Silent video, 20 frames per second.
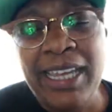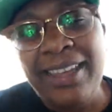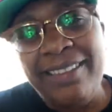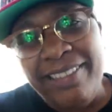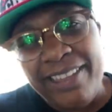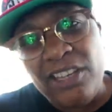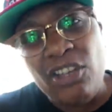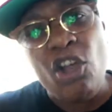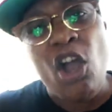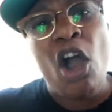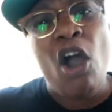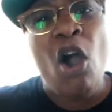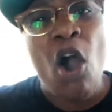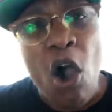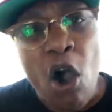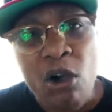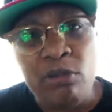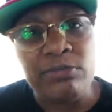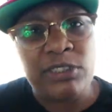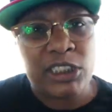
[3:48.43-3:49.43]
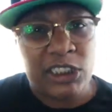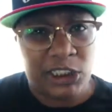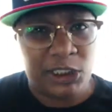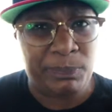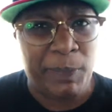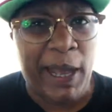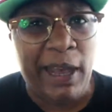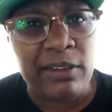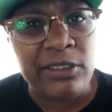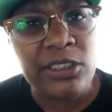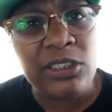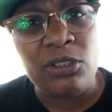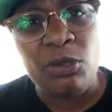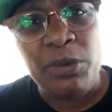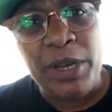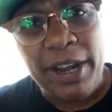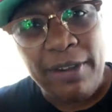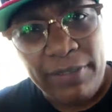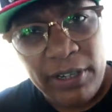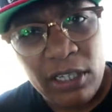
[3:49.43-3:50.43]
then you go home to your spouse or
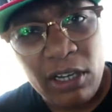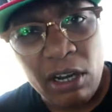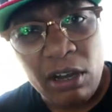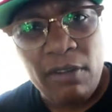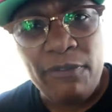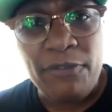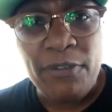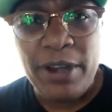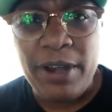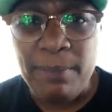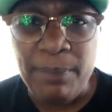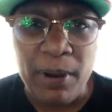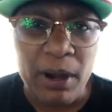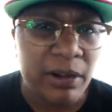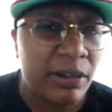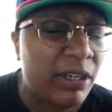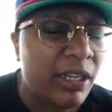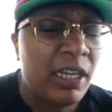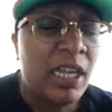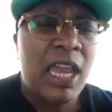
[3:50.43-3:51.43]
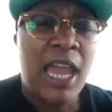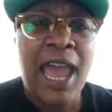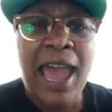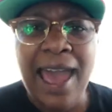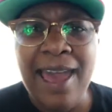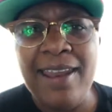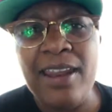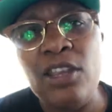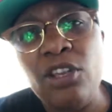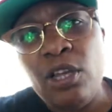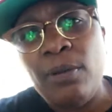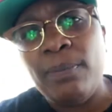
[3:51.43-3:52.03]
whatever, girlfriend and partner, and then you